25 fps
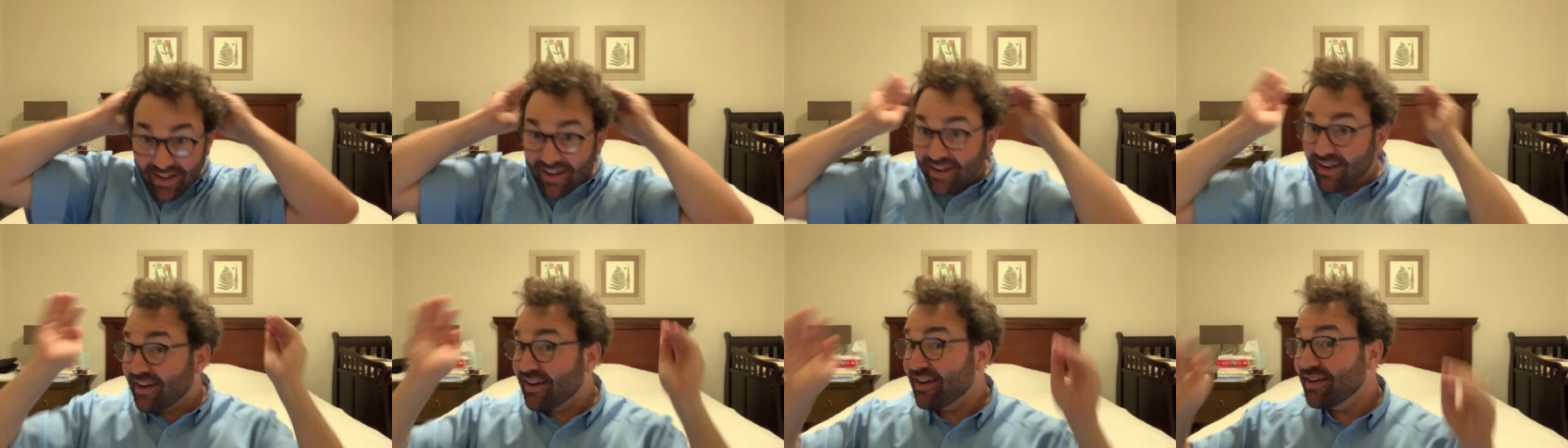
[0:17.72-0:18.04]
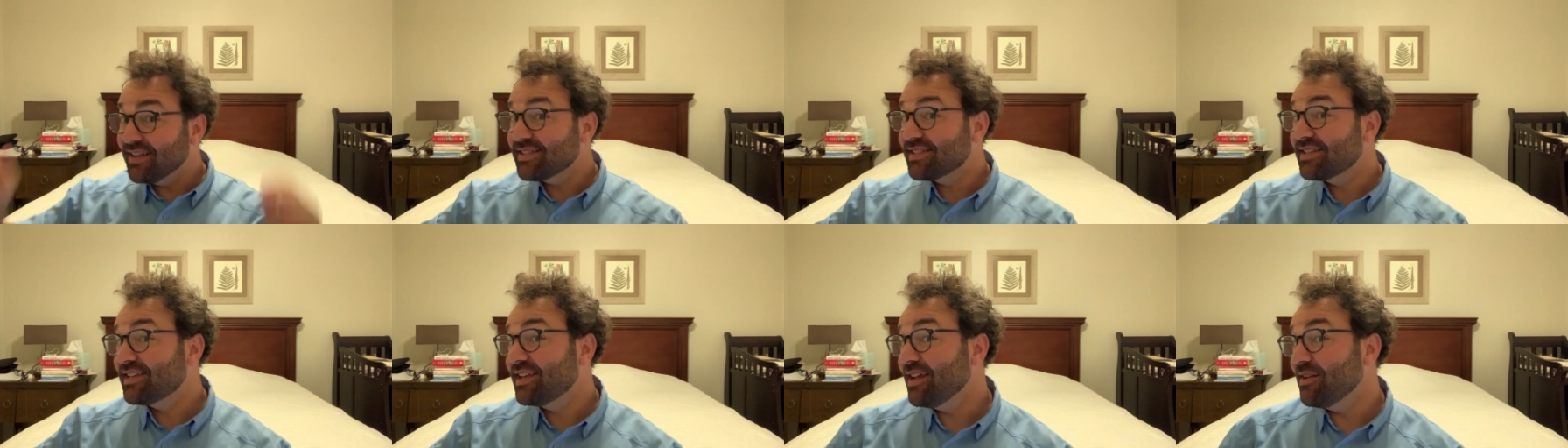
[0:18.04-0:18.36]

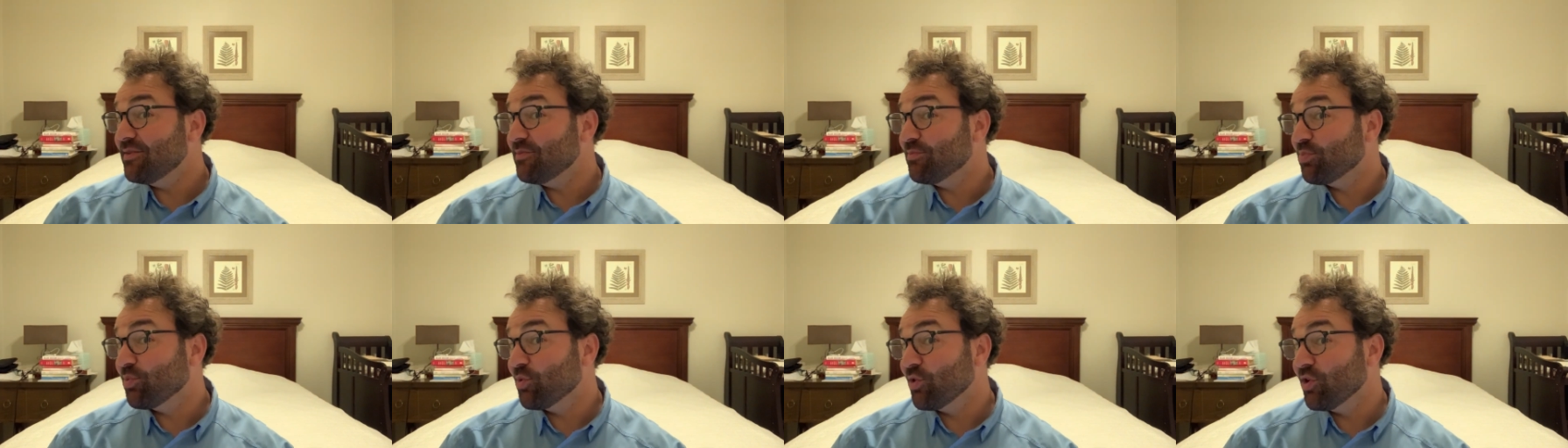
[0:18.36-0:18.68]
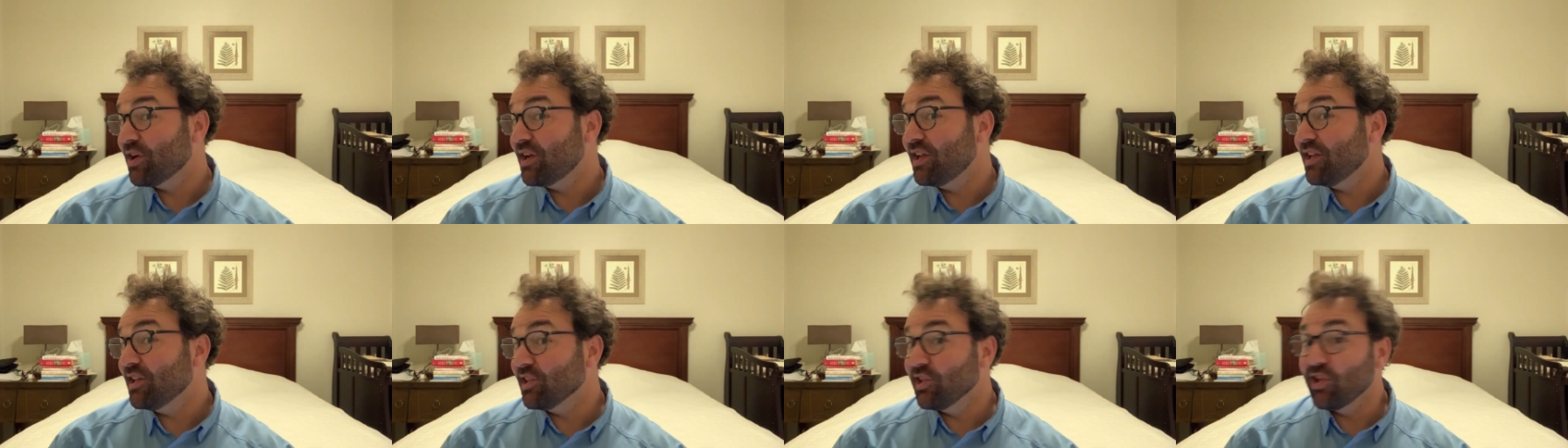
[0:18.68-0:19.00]
Uh, it's getting
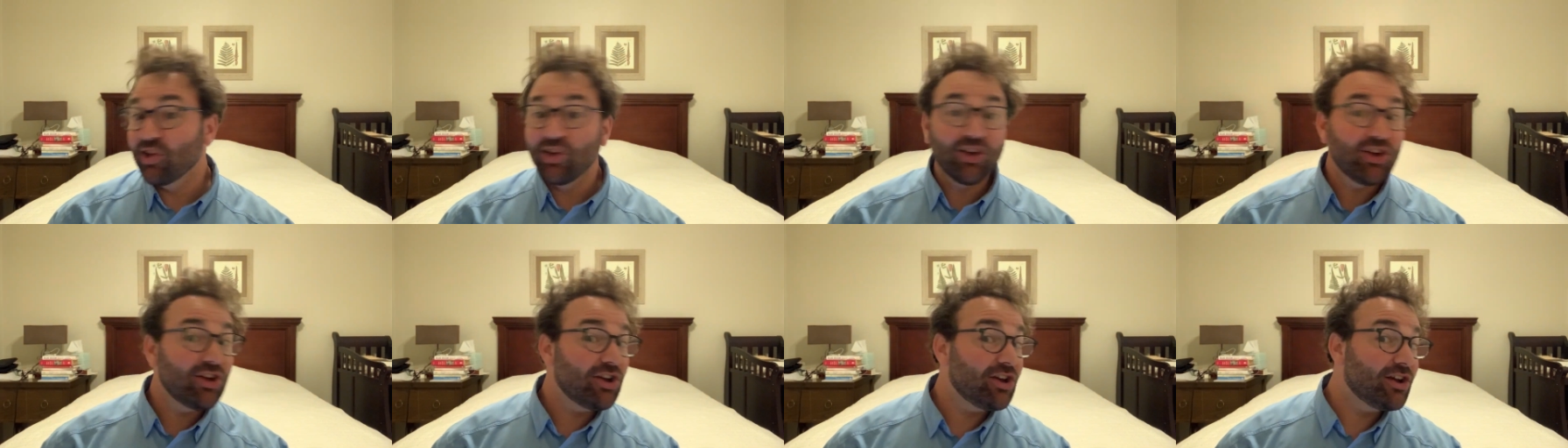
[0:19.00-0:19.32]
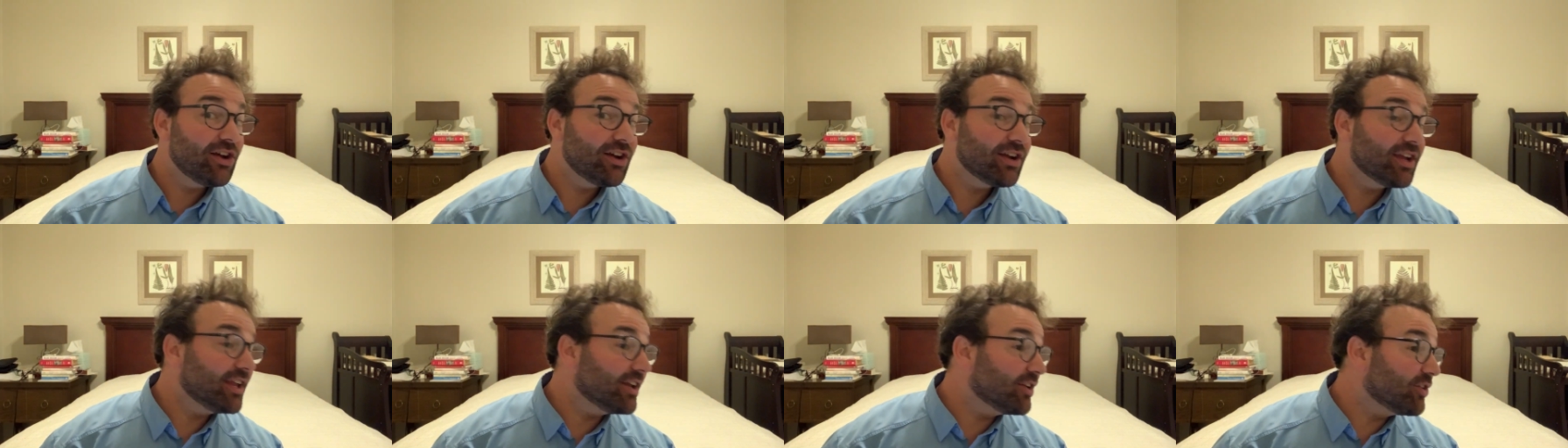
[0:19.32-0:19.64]
pretty
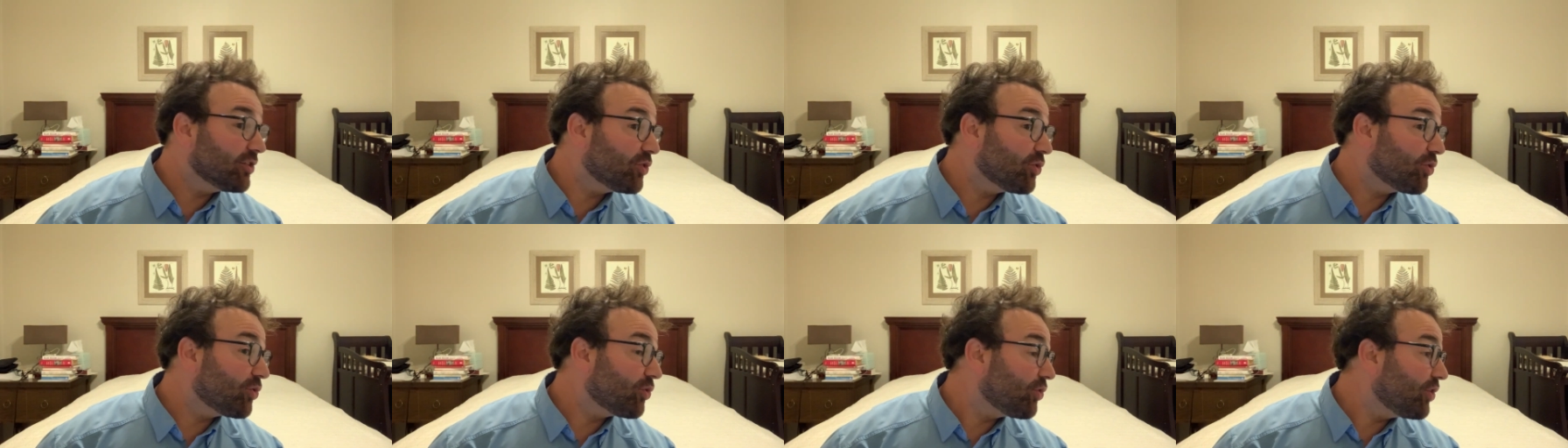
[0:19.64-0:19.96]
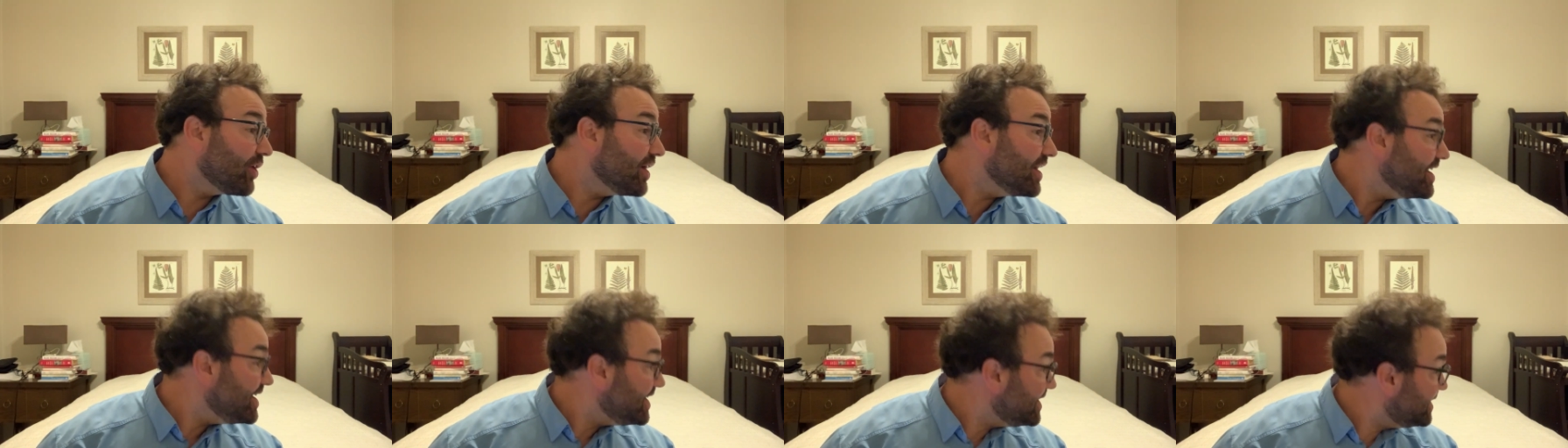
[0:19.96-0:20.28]
long and
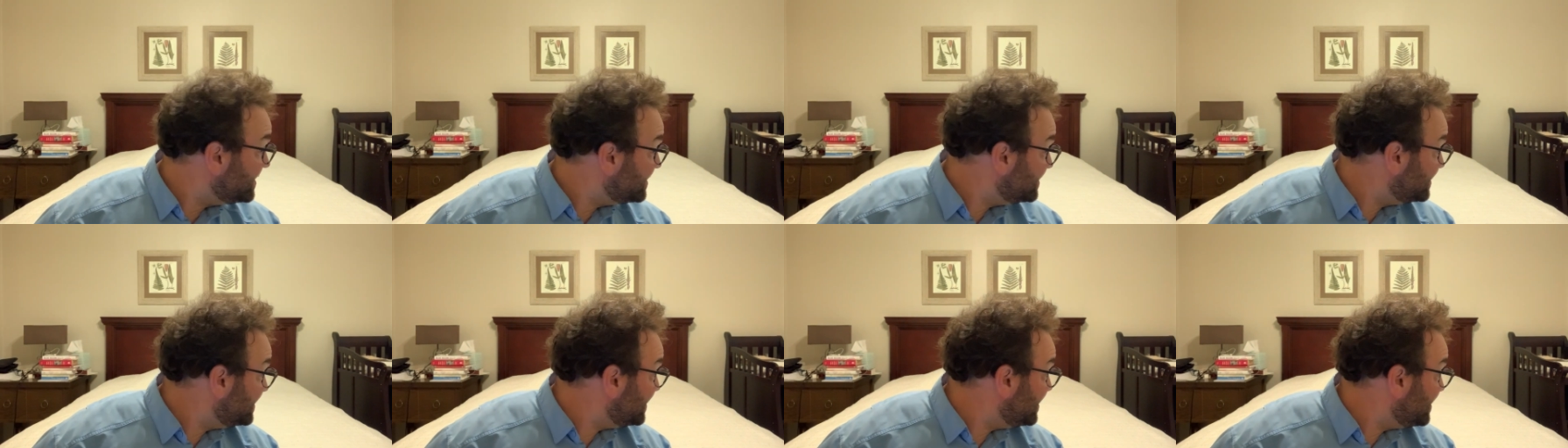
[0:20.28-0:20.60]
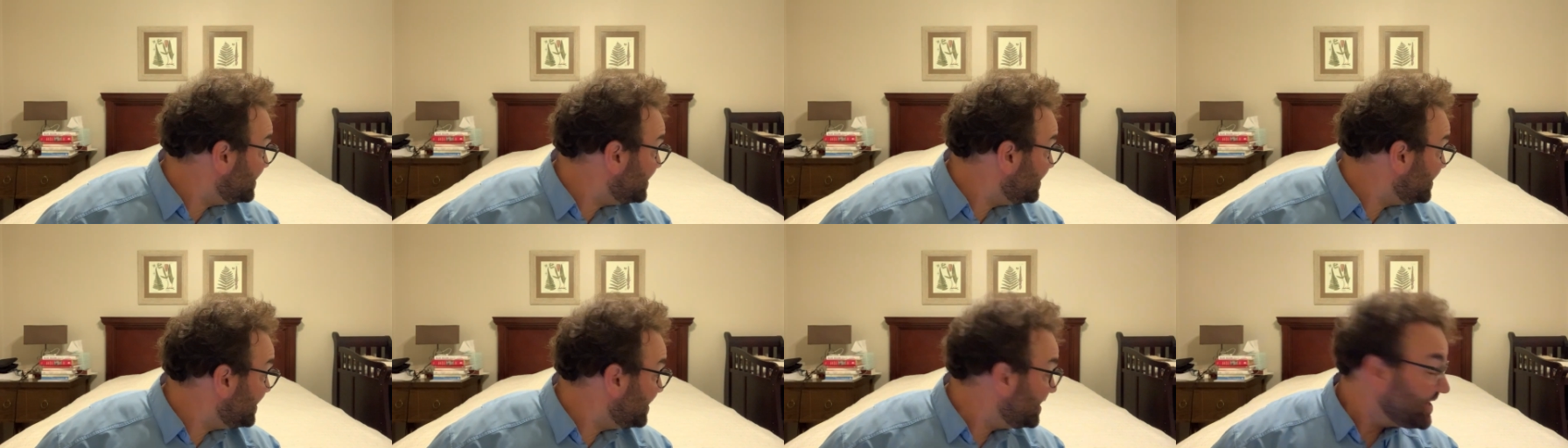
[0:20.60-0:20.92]

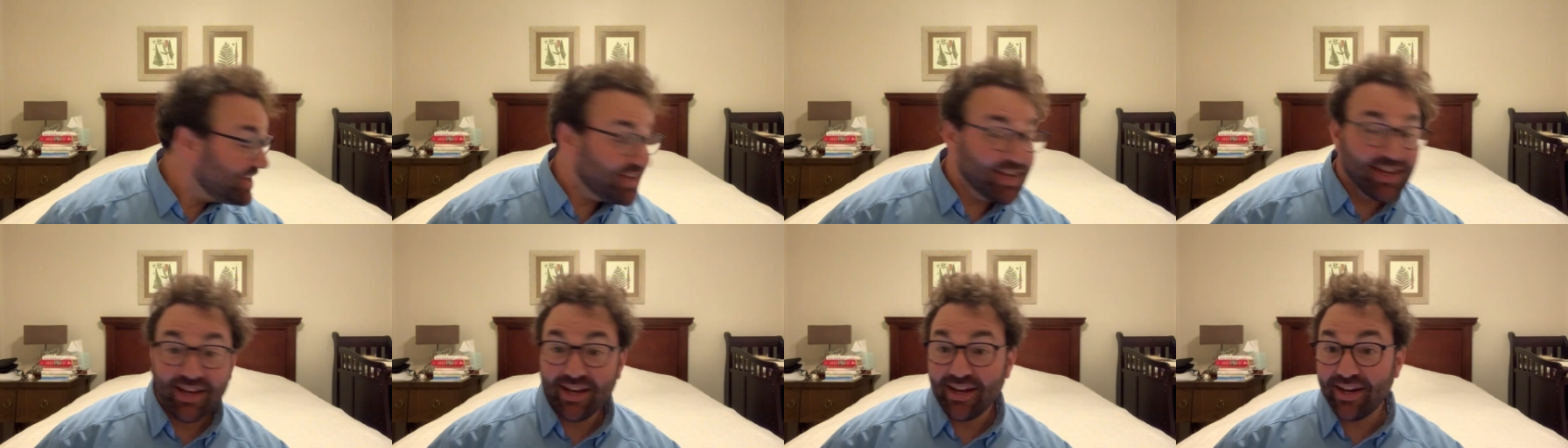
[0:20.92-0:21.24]
crazy.